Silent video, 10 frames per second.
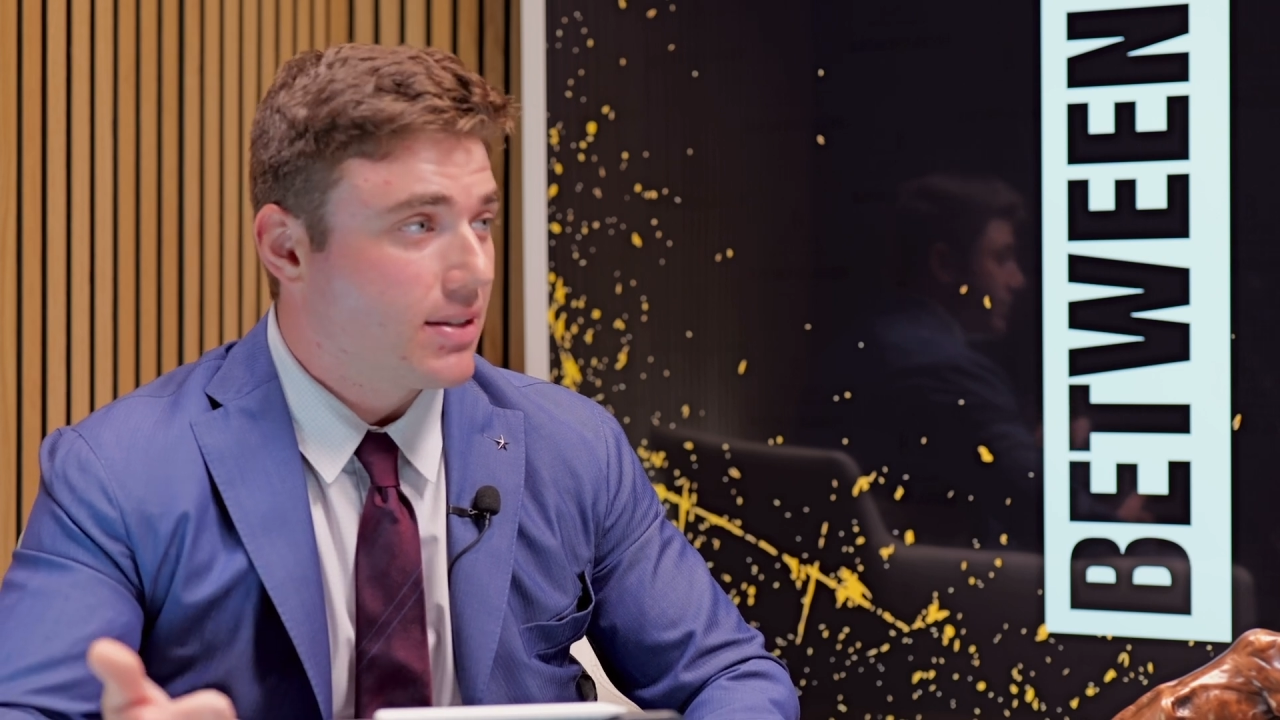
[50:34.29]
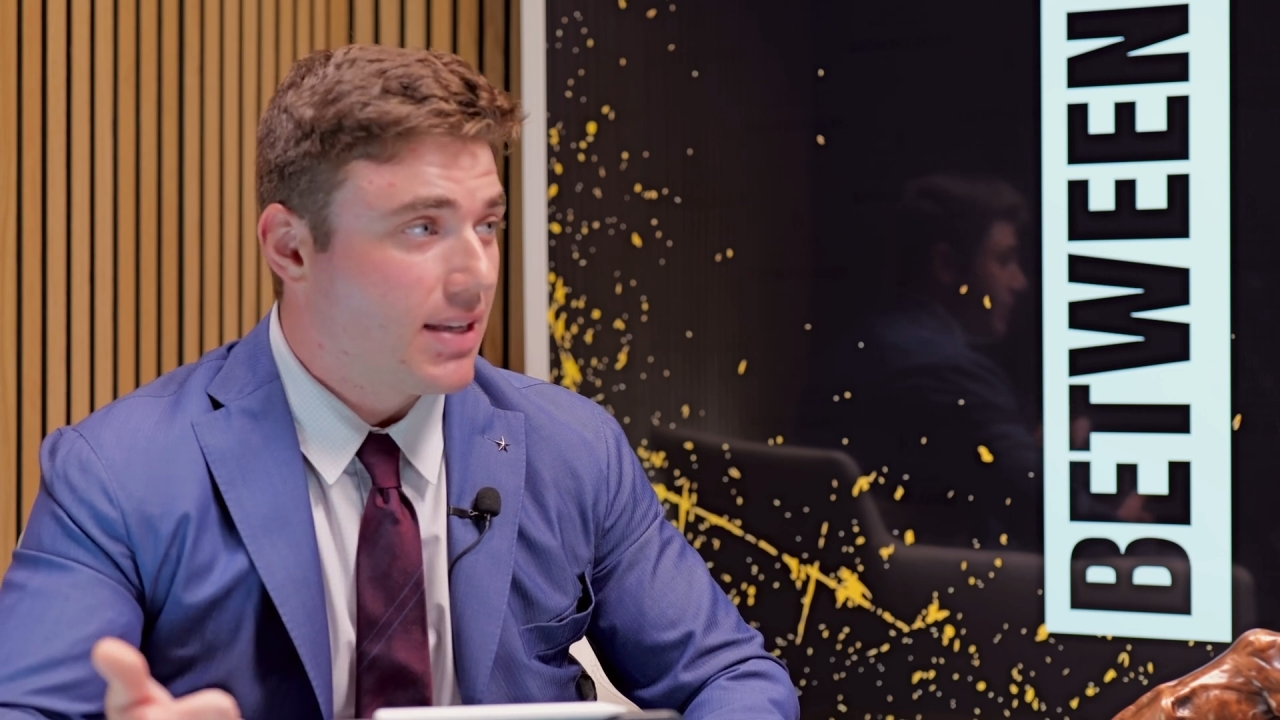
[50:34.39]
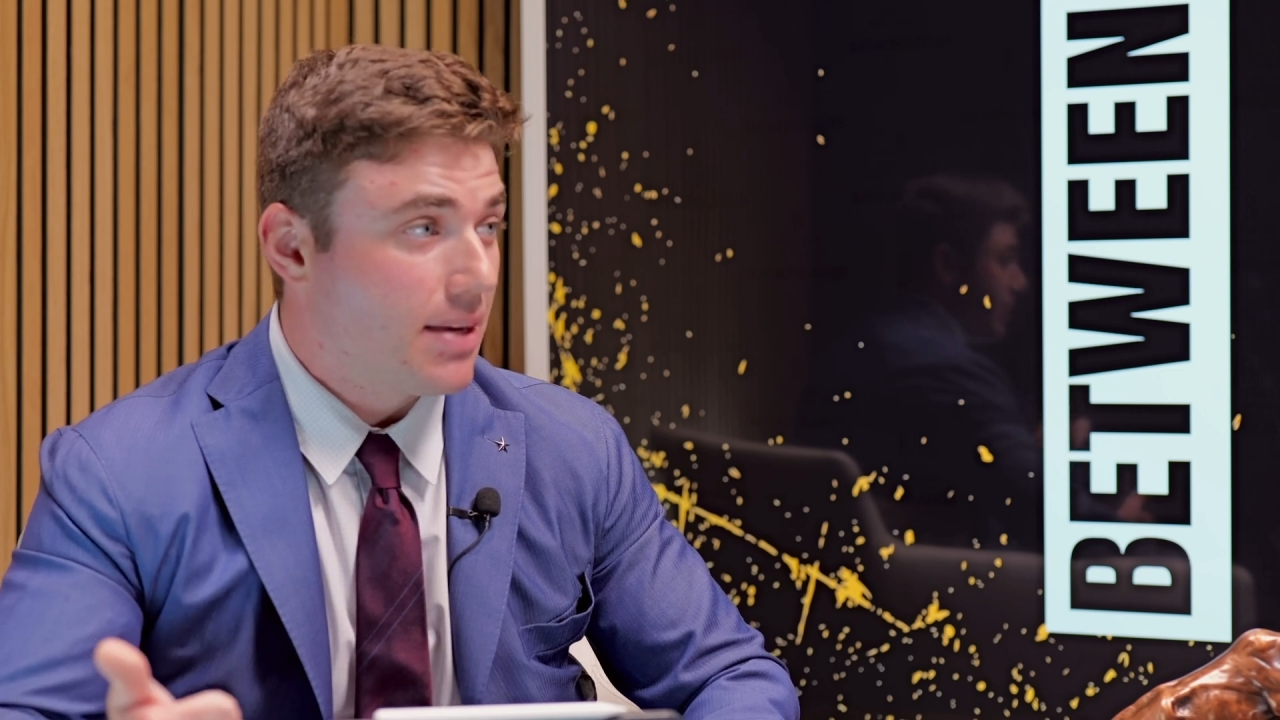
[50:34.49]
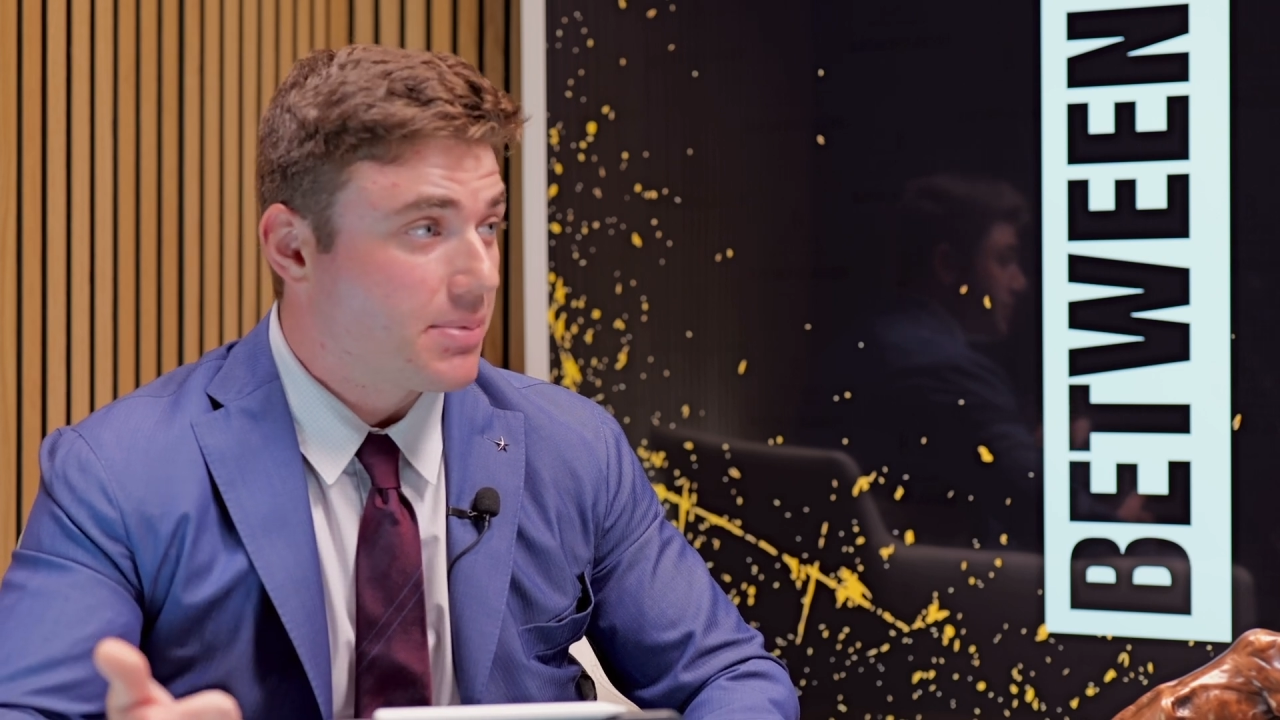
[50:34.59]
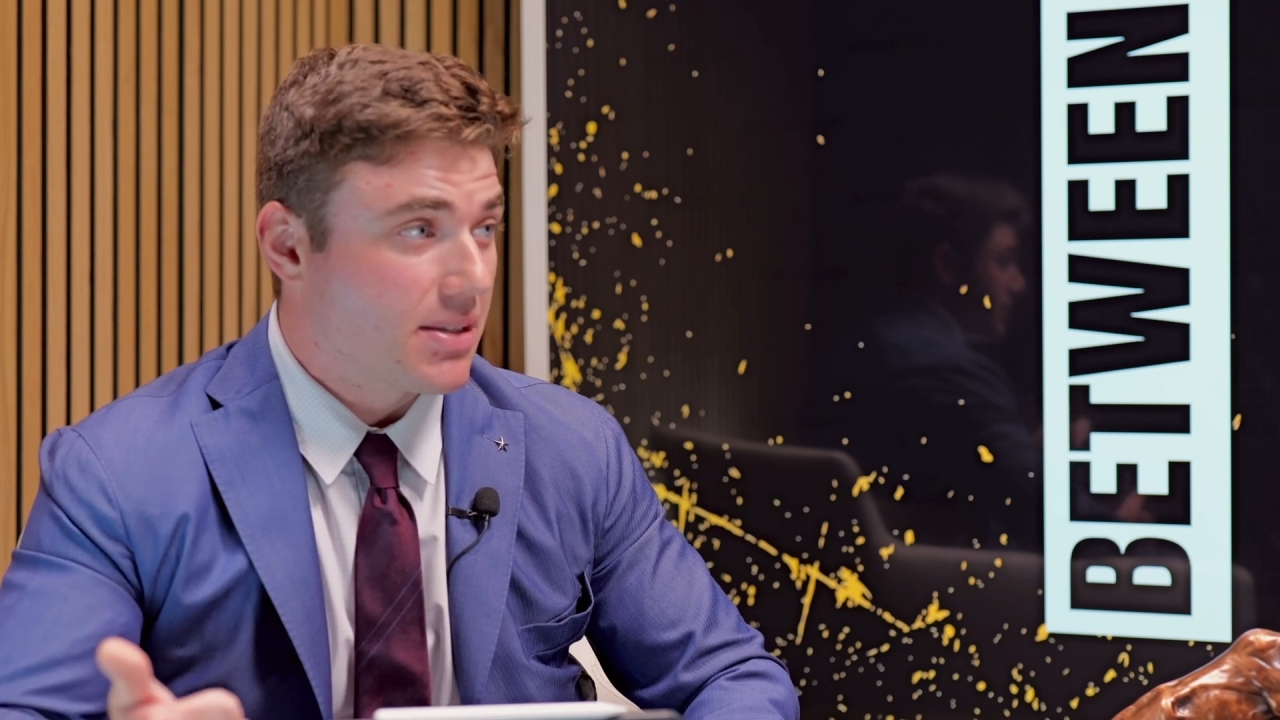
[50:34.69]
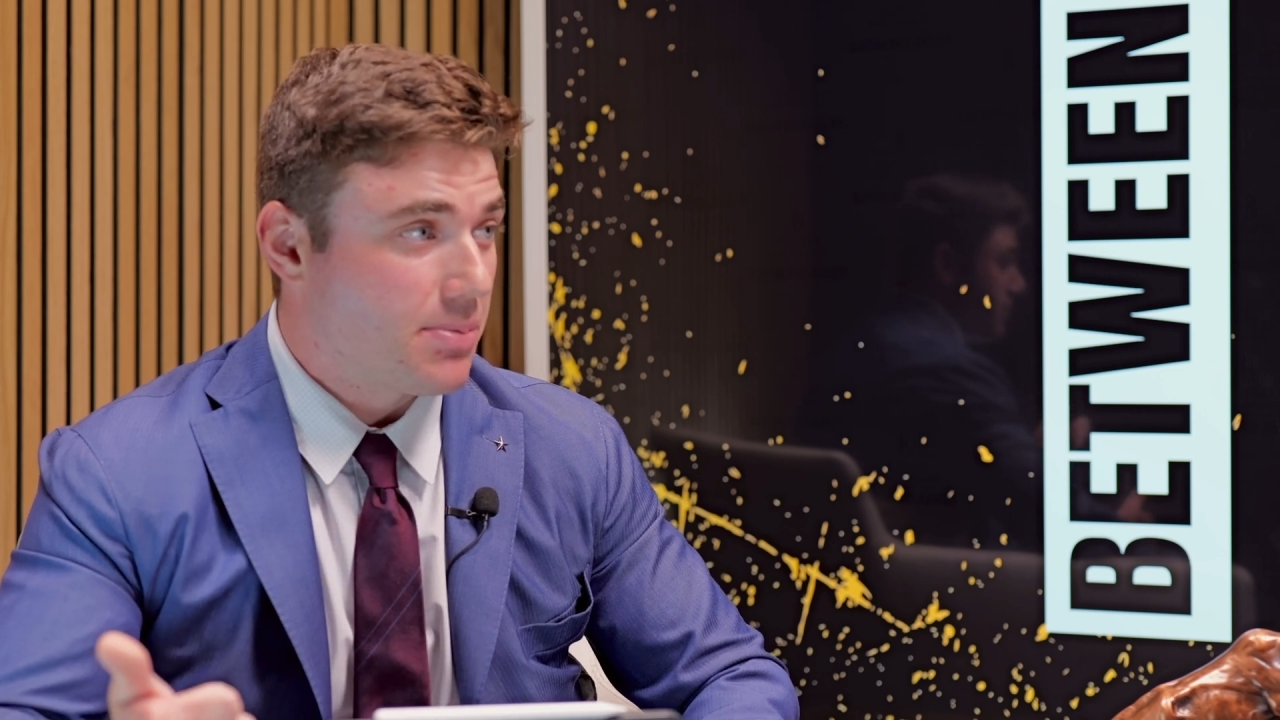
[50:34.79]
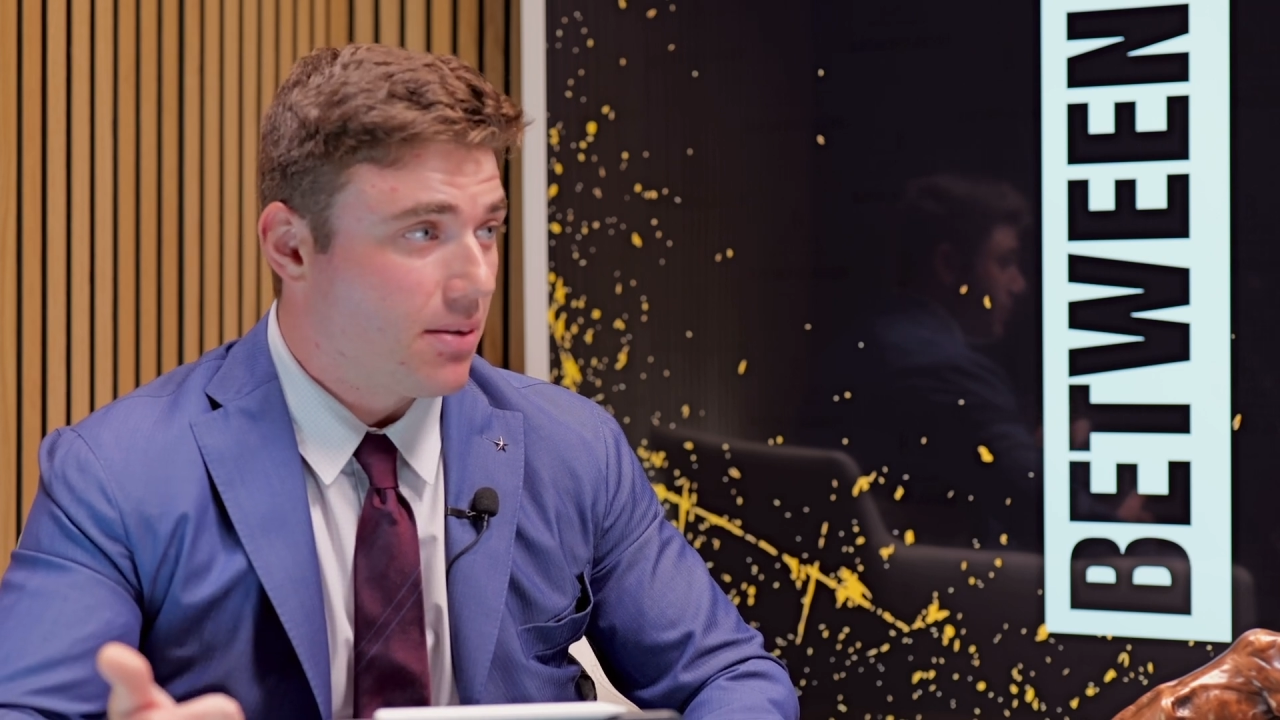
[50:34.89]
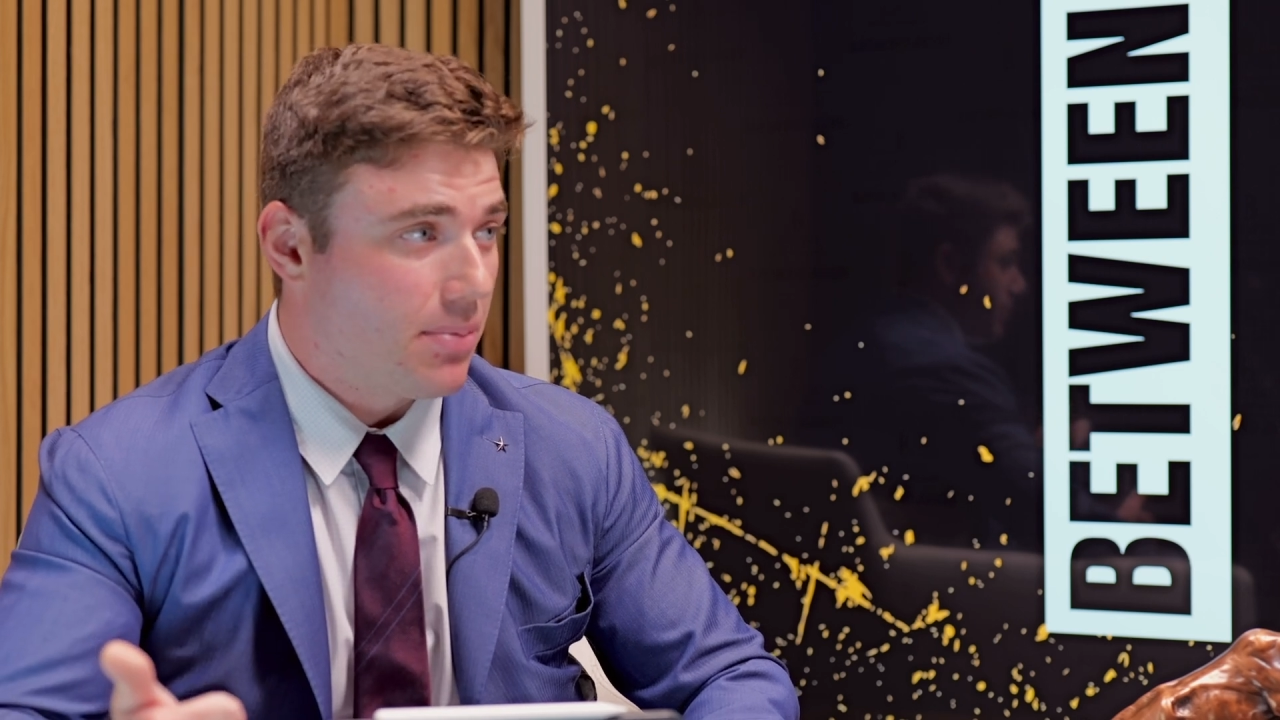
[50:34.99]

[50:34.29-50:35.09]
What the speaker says: on tips has been